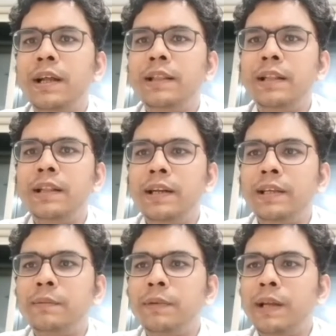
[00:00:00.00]
and then they
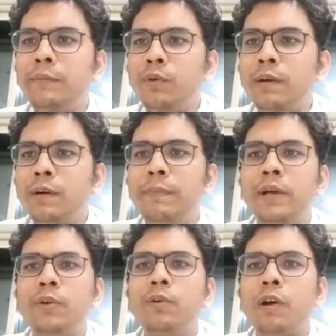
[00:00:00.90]
take some time to come
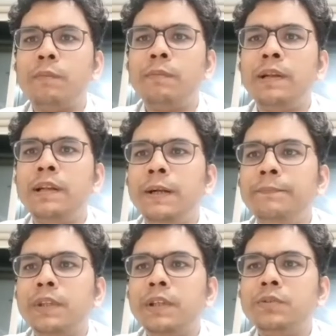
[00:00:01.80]
back to normal.
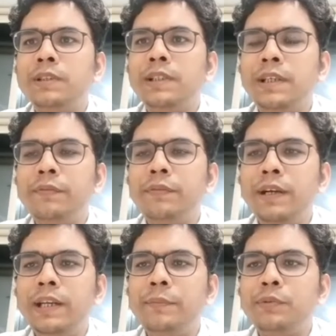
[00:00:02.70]
So these are the
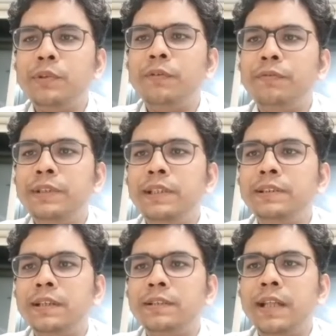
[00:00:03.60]
different types of
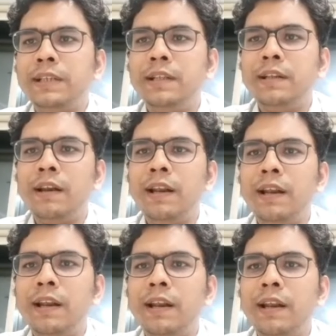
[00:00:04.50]
seizures, like
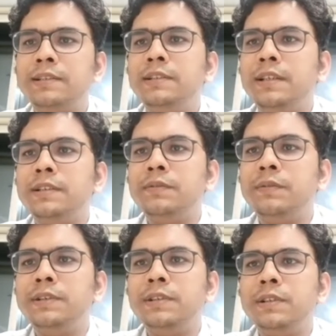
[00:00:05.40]
generalized
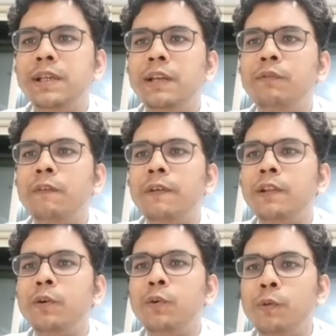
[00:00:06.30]
seizures, which is
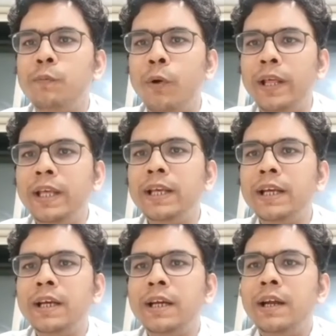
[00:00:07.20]
involving the whole body,
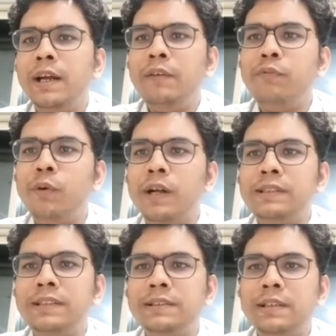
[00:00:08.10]
and focal
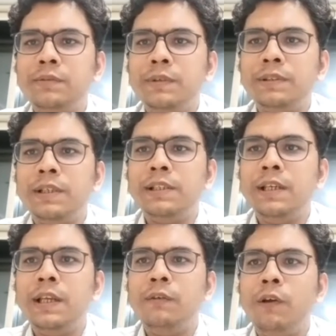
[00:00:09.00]
seizures, which is
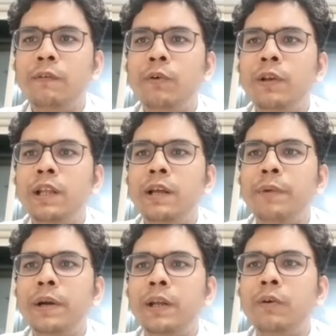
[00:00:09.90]
involving only a
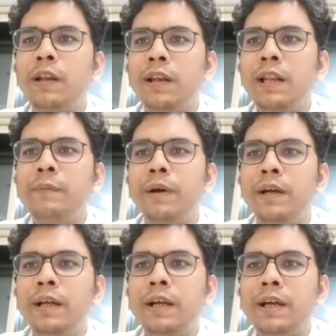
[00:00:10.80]
particular limb,
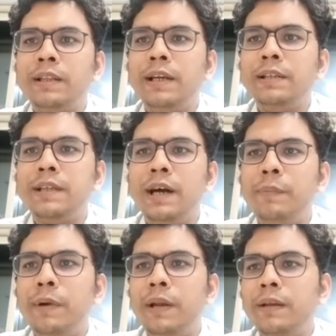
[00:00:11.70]
that is
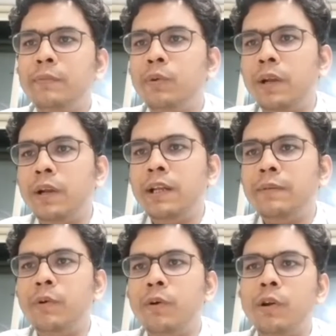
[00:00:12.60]
upper limb, lower
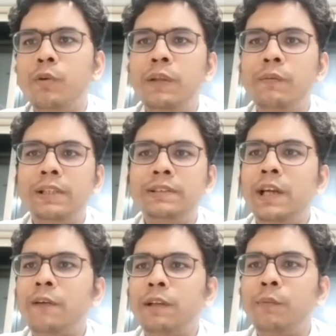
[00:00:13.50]
limb, or only one
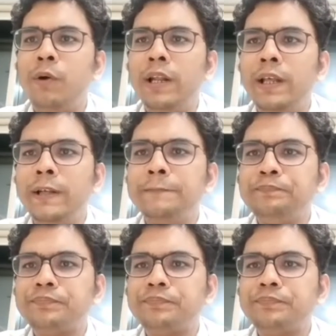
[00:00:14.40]
side of the body,